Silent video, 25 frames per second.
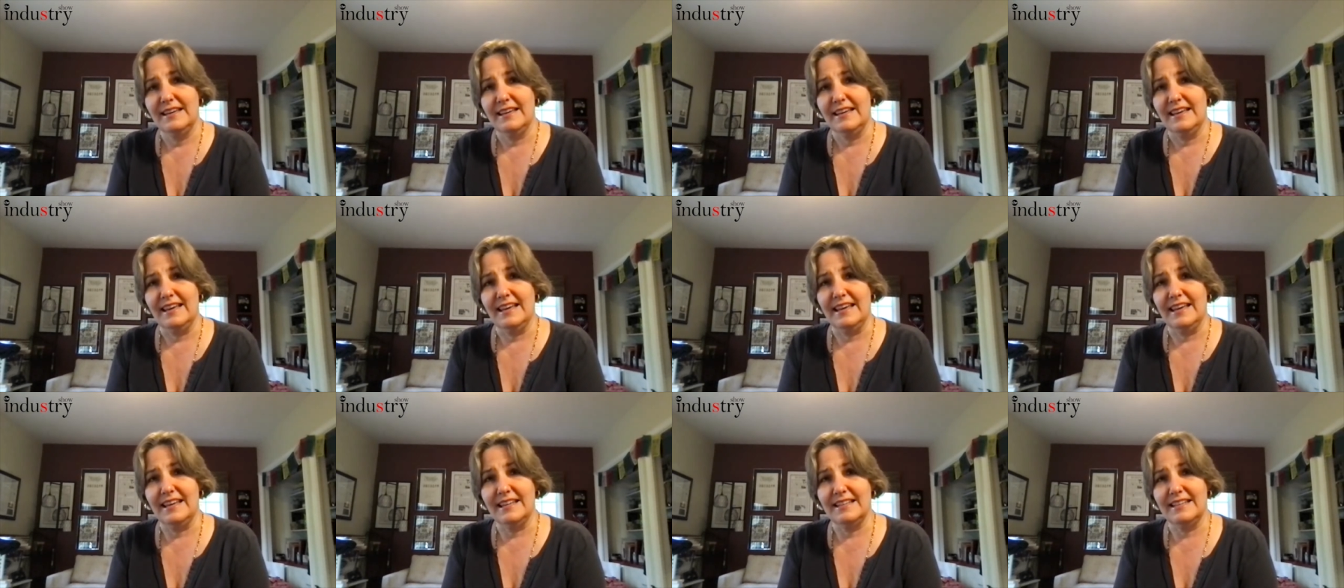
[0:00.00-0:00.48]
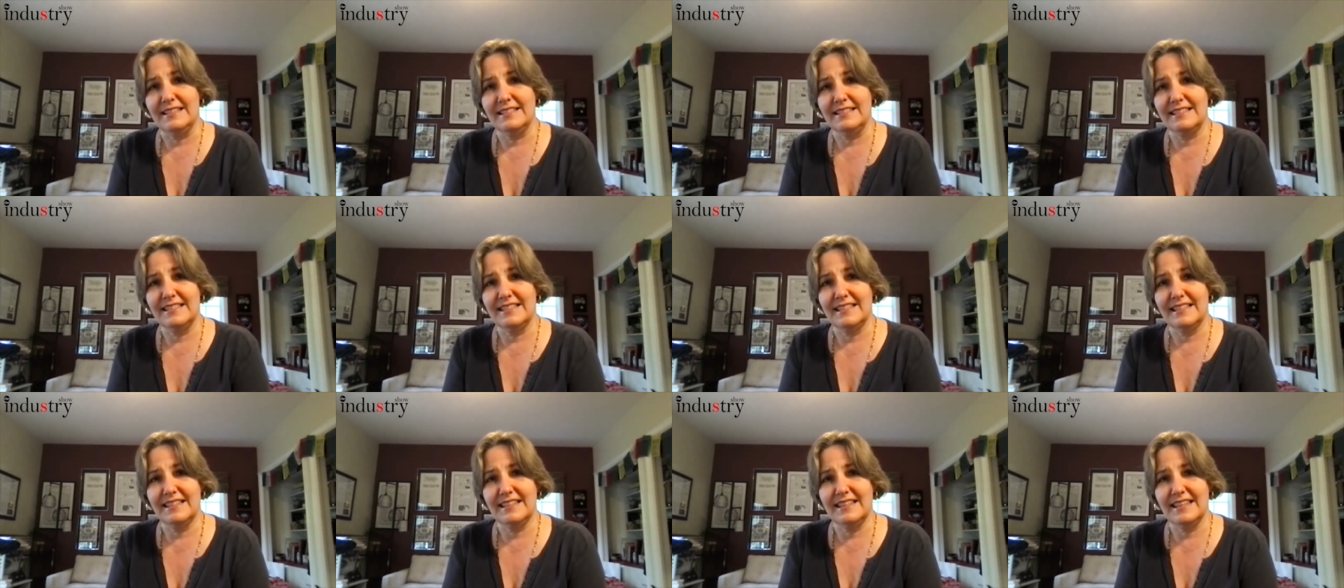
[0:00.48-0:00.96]
And
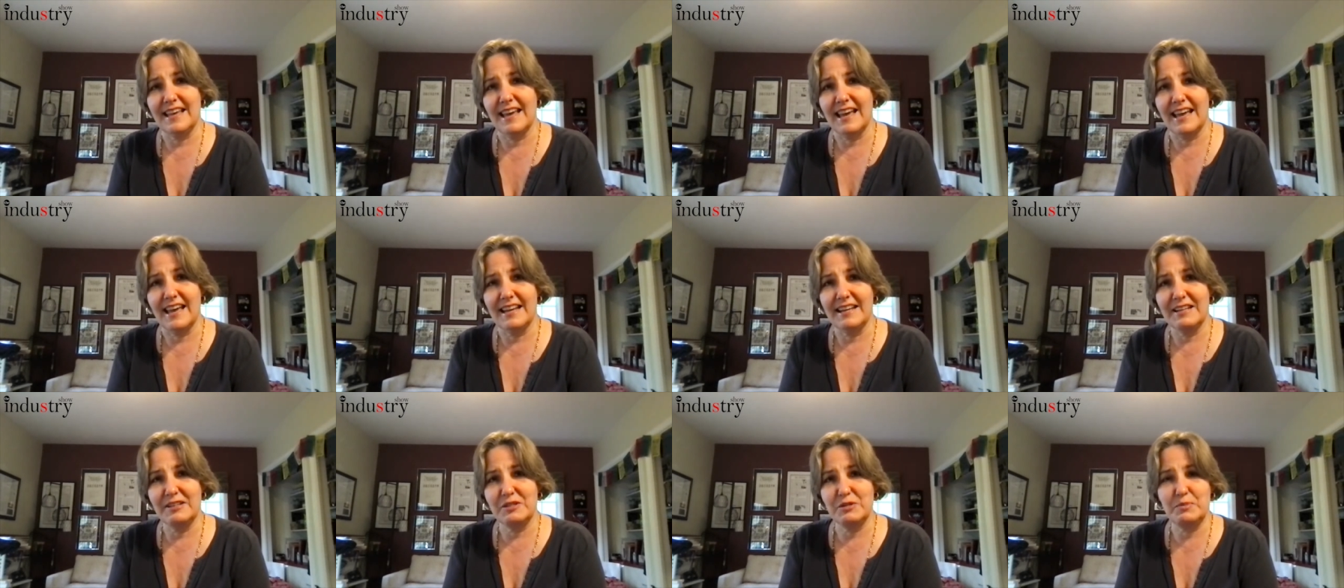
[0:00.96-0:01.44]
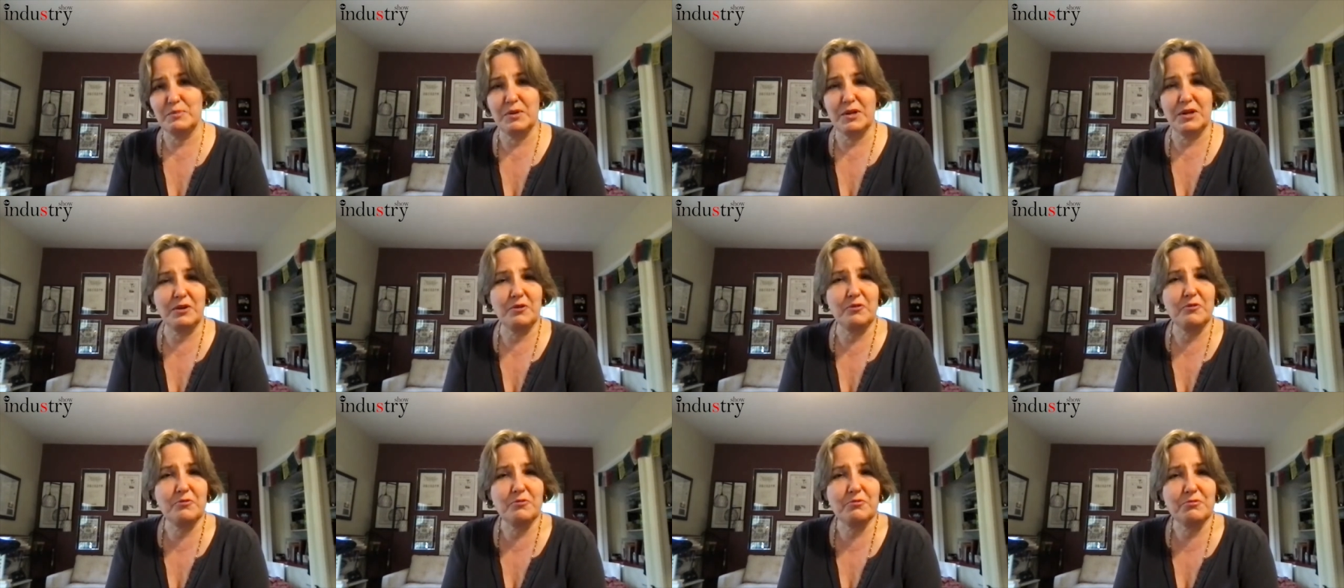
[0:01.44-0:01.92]
that has been
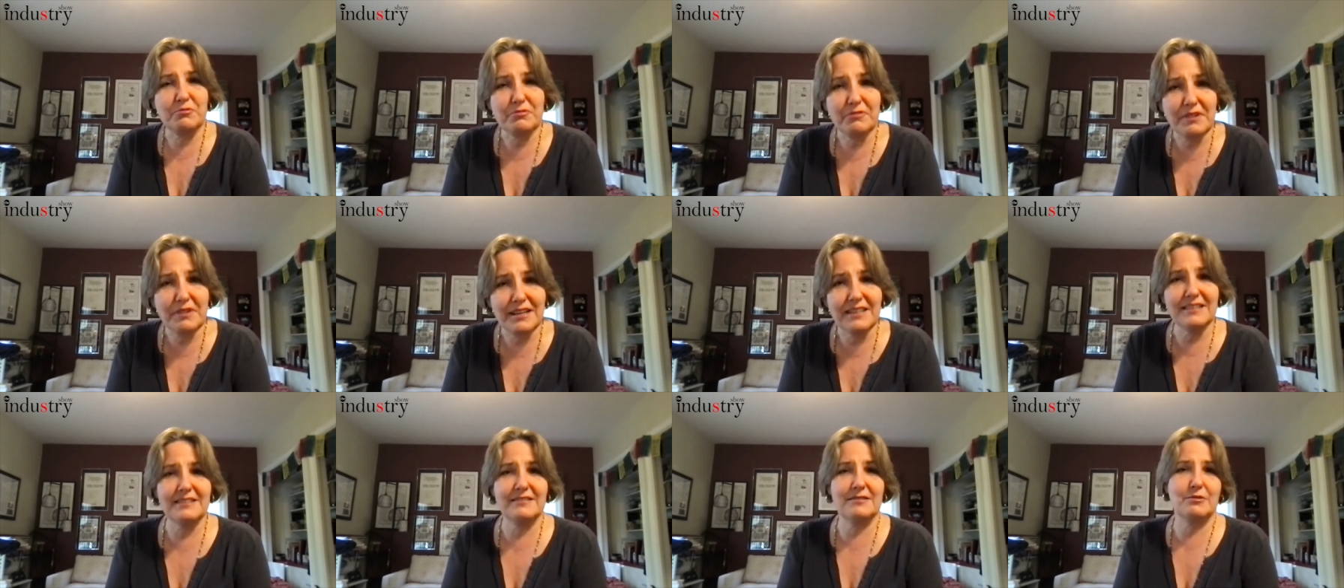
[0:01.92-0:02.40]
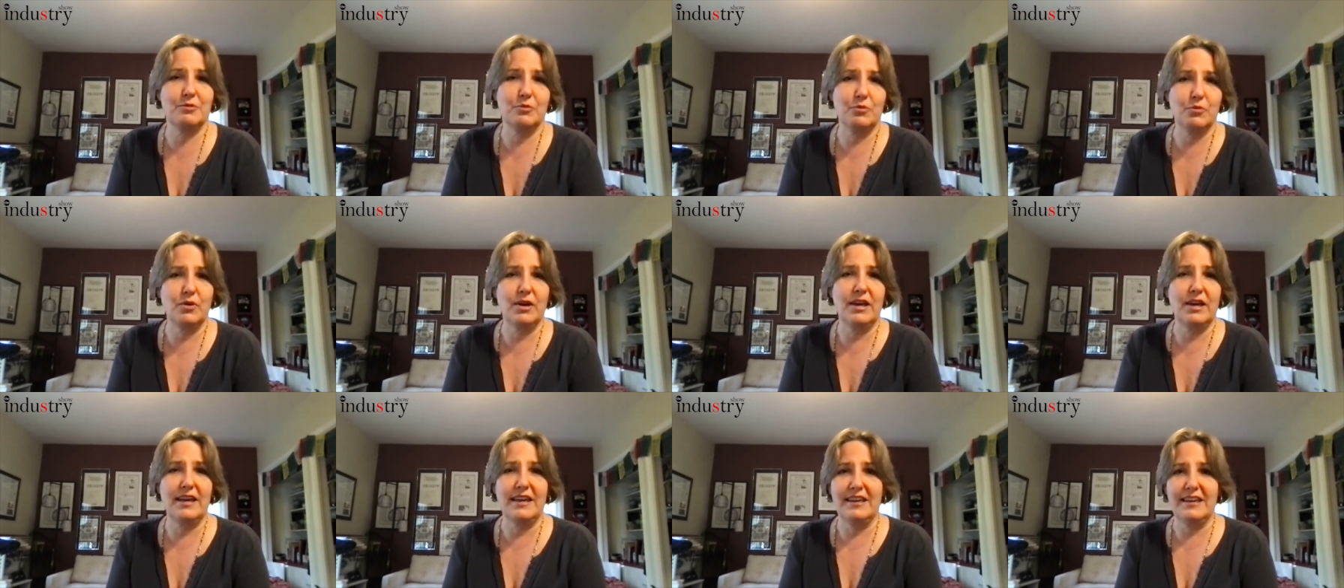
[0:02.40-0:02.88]
a great
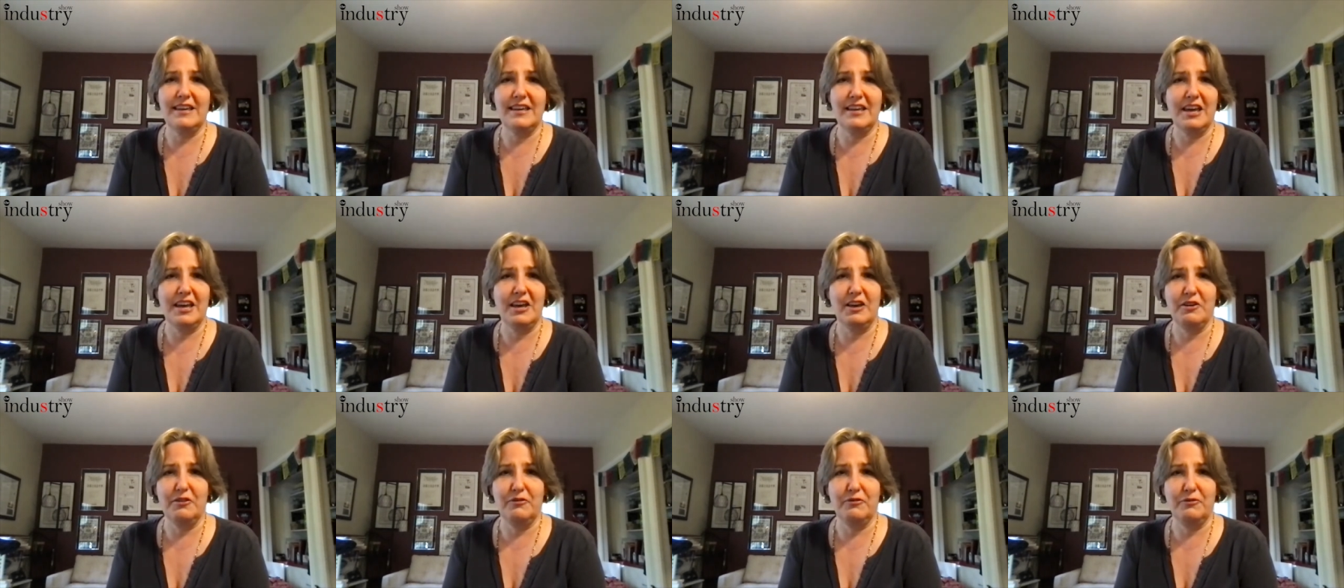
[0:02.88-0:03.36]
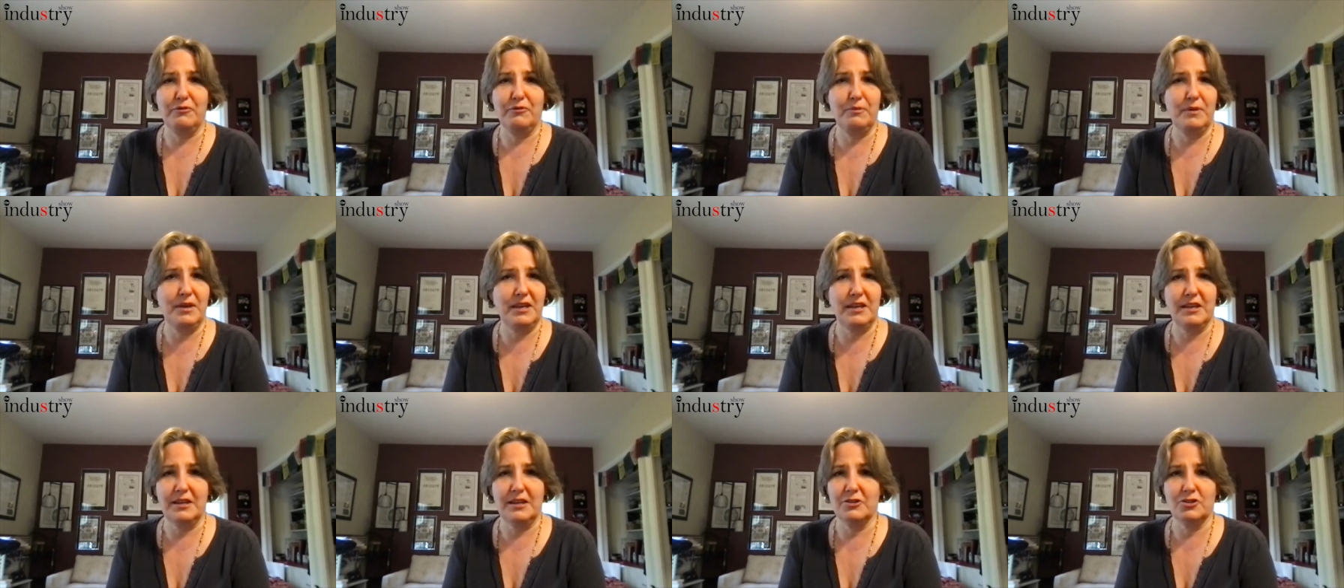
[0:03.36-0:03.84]
way of
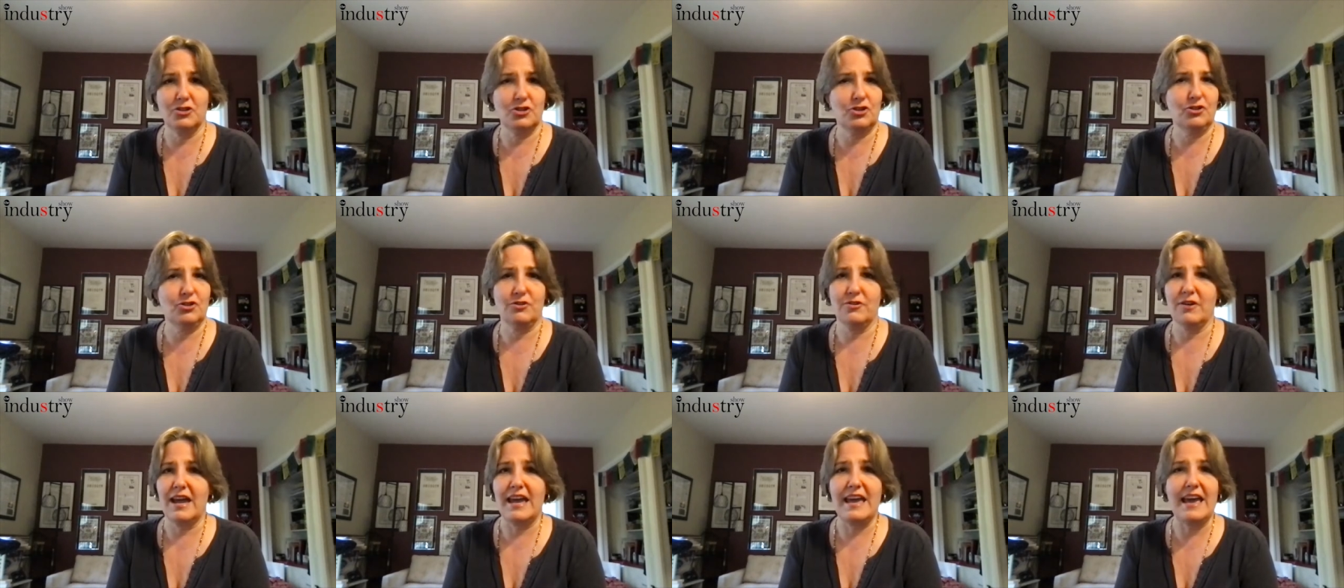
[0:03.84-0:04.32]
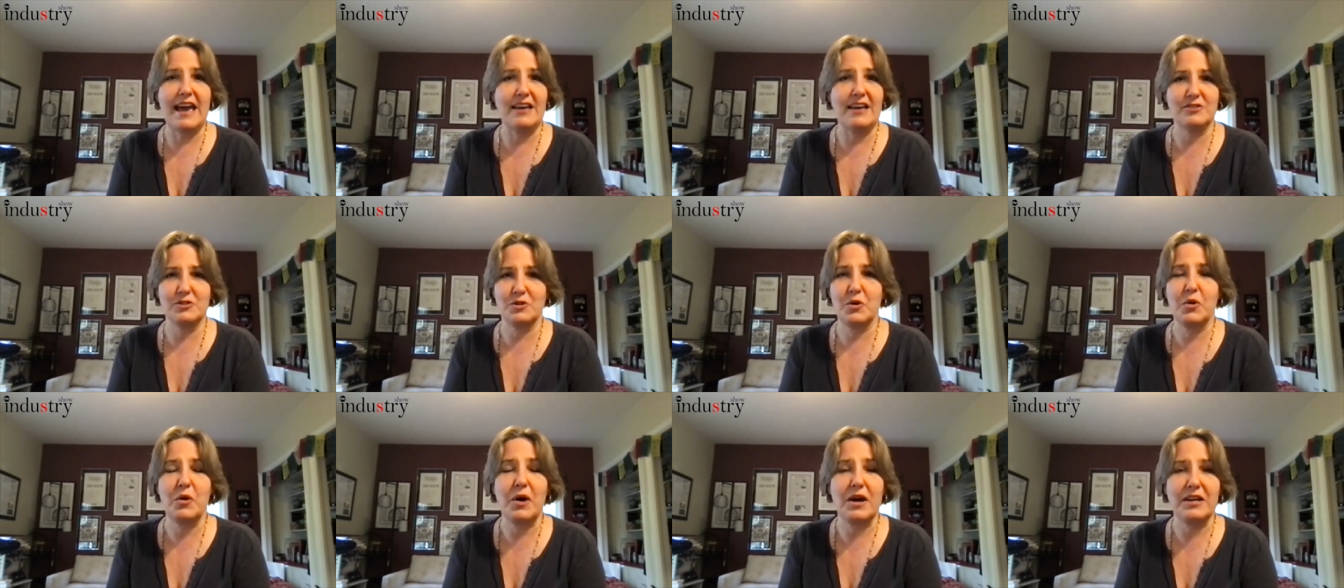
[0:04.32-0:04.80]
making sure I
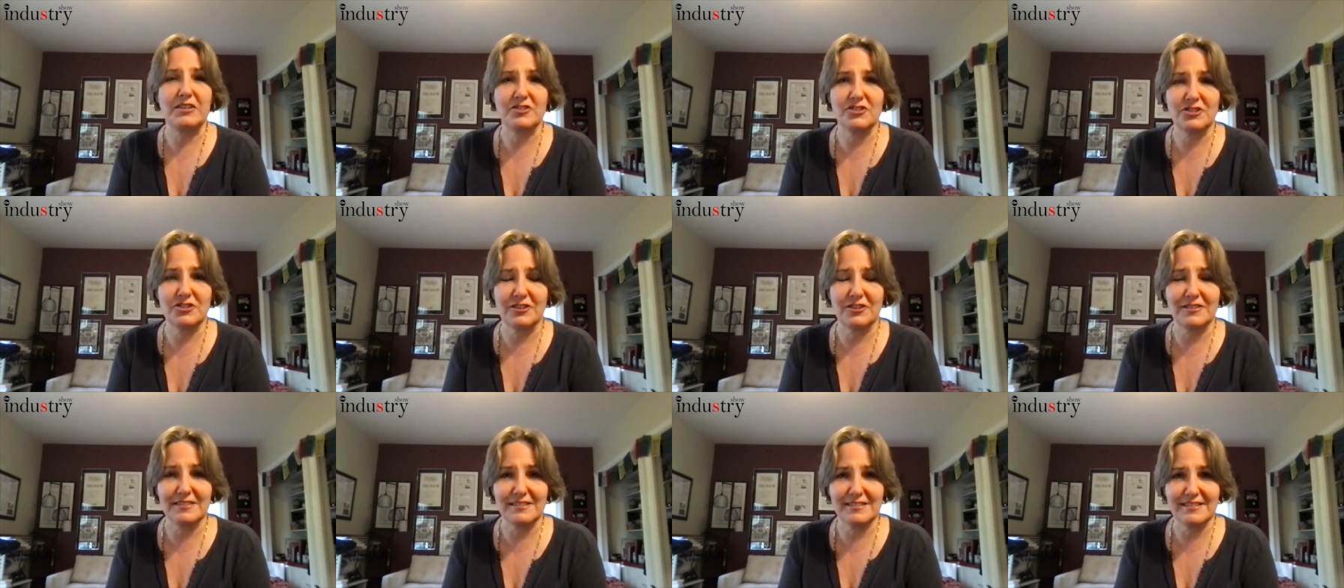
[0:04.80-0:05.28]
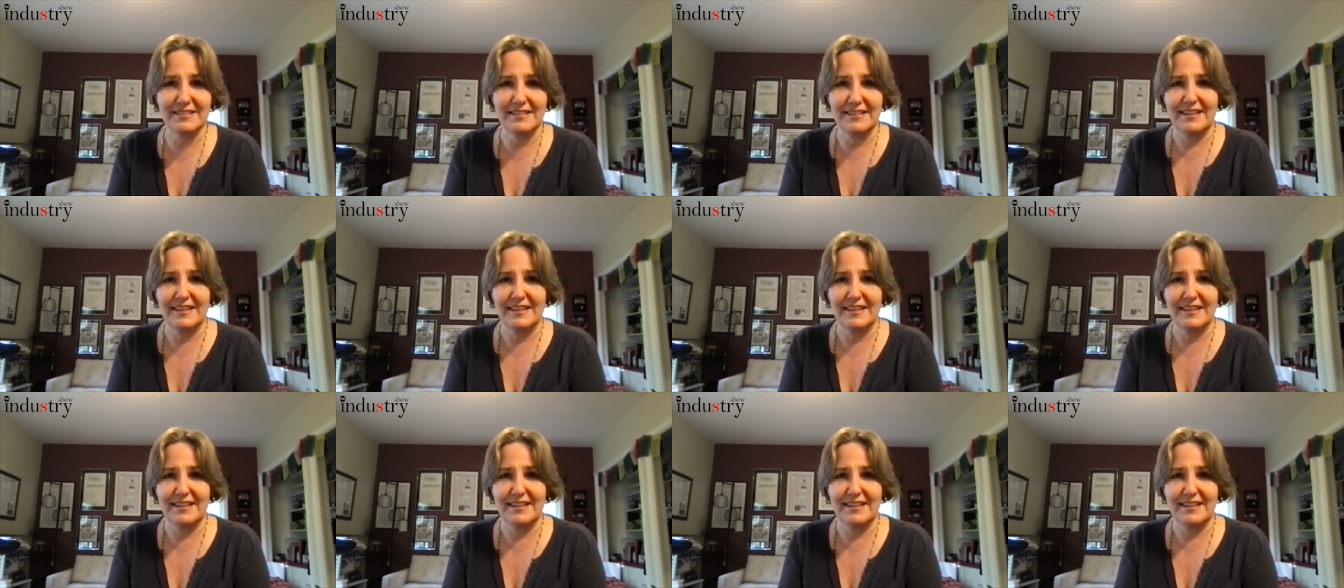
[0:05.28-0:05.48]
ask questions.